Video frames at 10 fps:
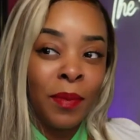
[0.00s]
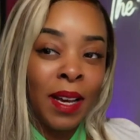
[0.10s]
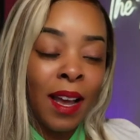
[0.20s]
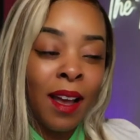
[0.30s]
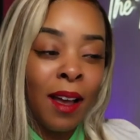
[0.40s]

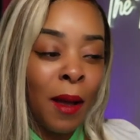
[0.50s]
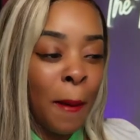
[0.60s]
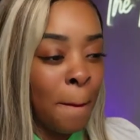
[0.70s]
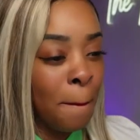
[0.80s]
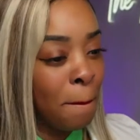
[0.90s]
Um,
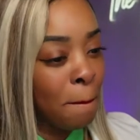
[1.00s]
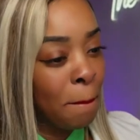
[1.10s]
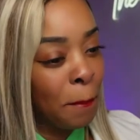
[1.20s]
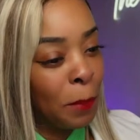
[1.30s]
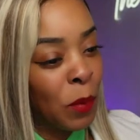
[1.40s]

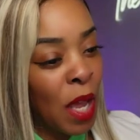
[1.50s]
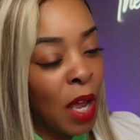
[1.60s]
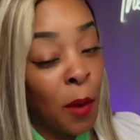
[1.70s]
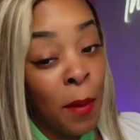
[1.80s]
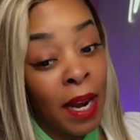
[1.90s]
y'all
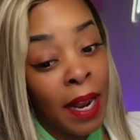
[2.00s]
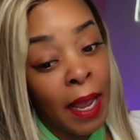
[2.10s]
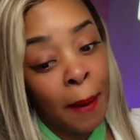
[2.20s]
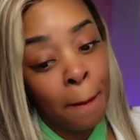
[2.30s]
know my name.